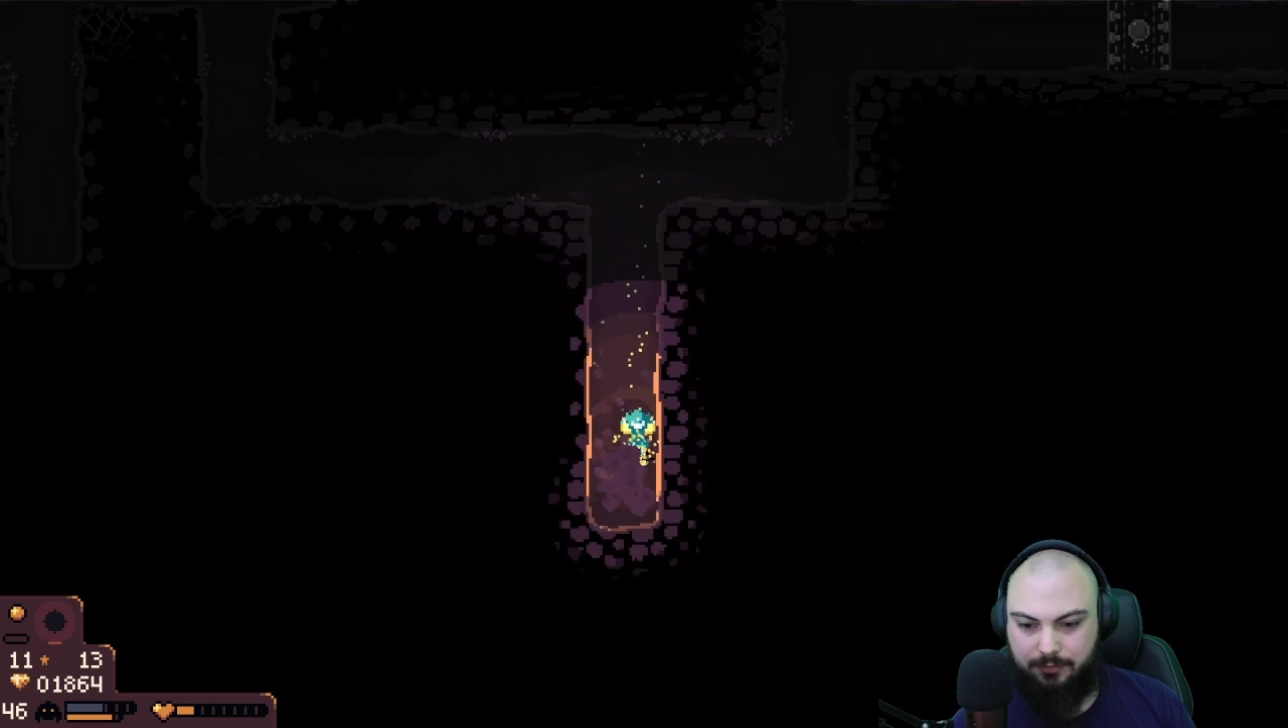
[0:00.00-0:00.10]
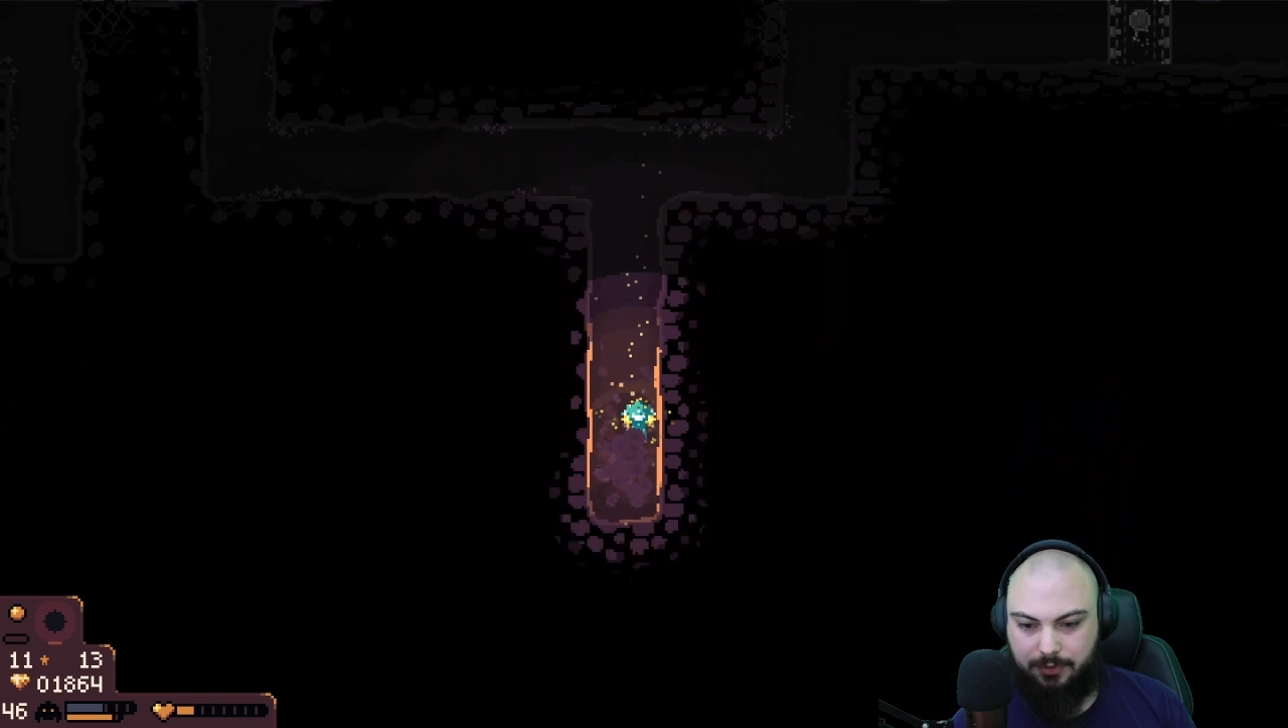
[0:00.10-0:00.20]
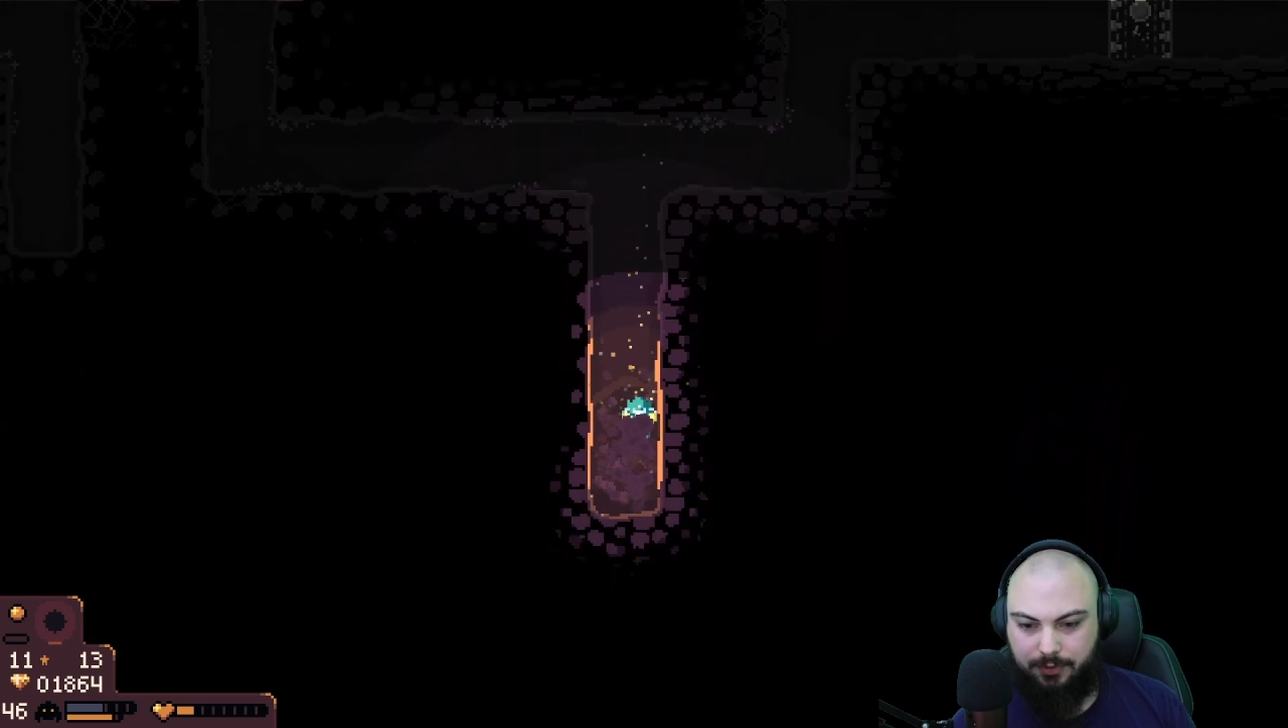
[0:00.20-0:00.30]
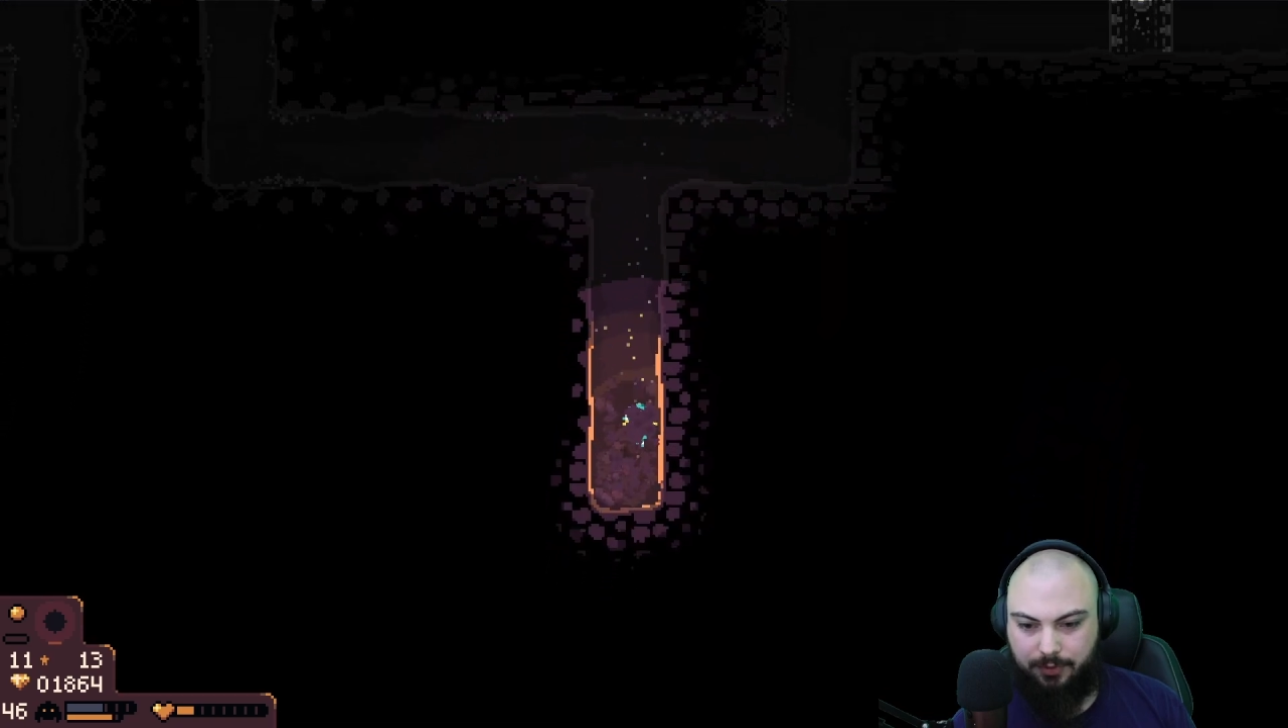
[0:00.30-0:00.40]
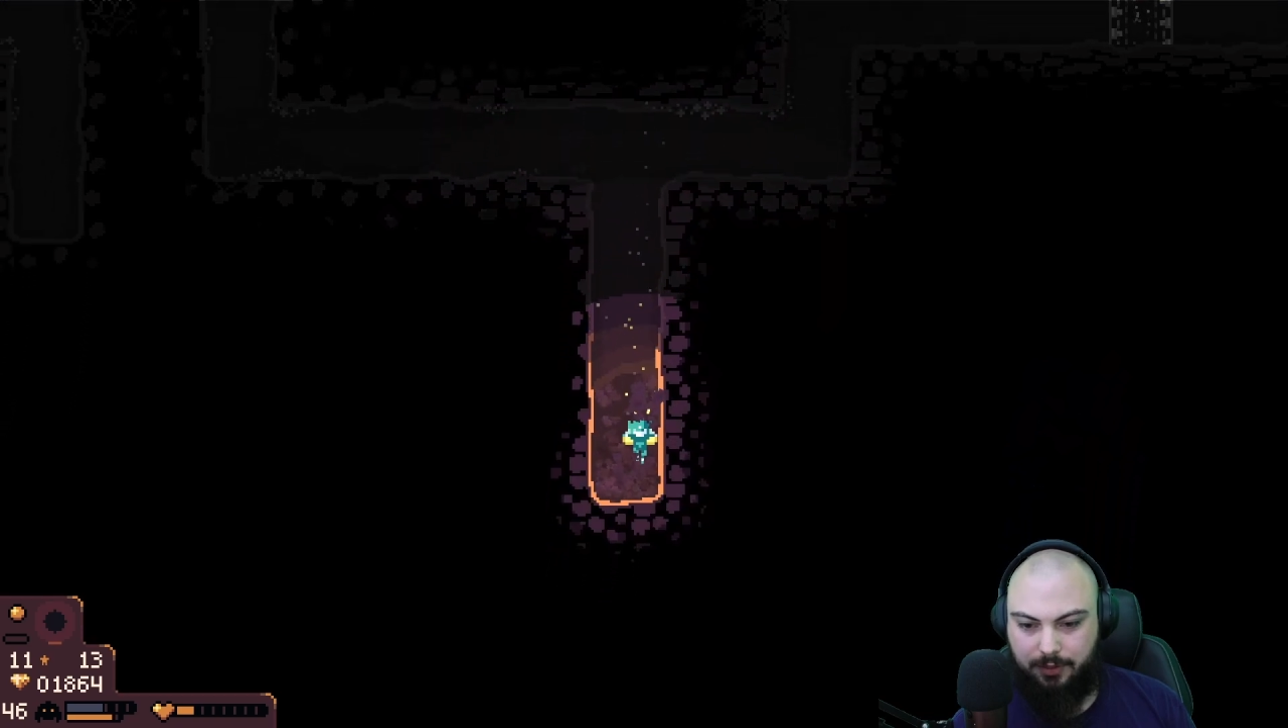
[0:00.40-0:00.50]

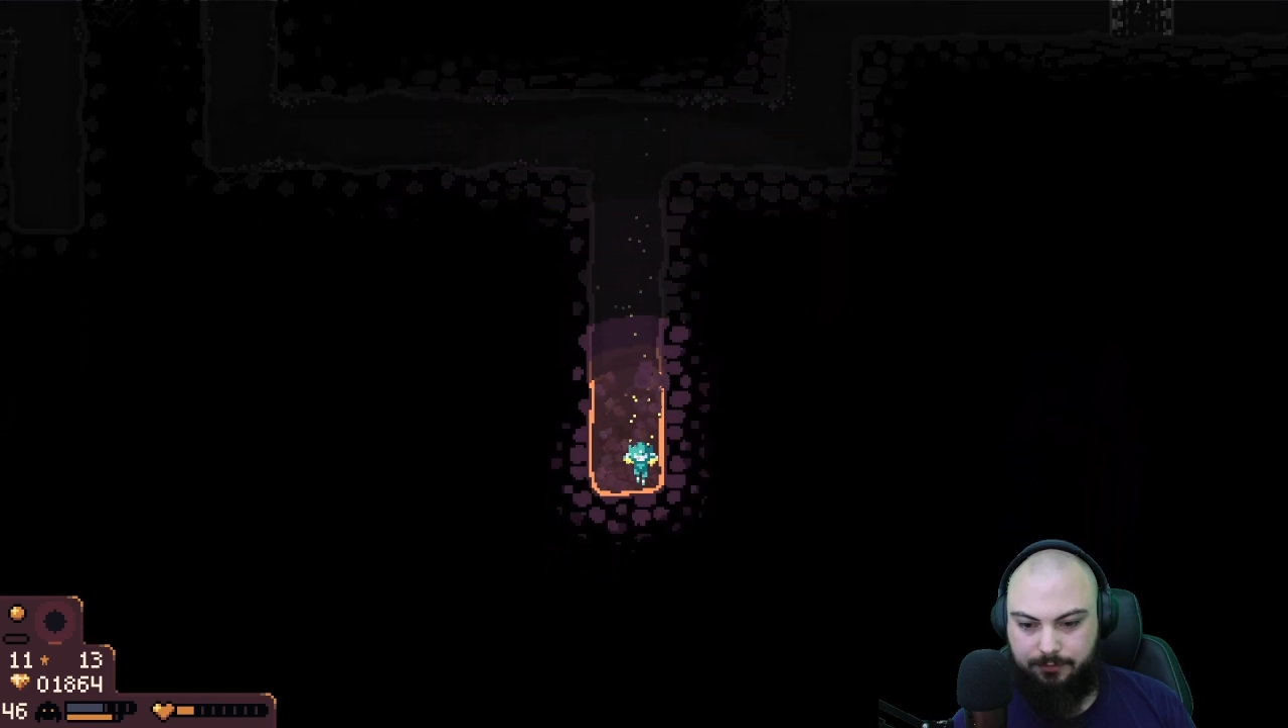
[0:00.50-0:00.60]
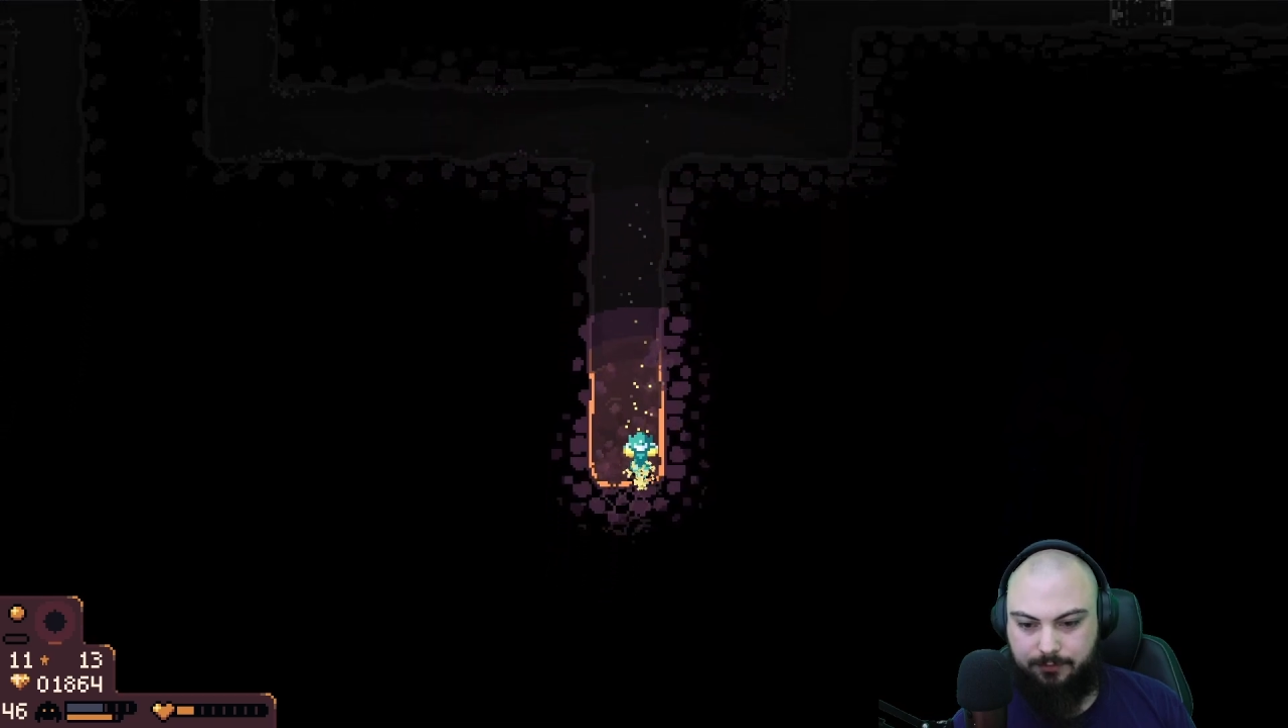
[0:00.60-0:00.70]
Okay.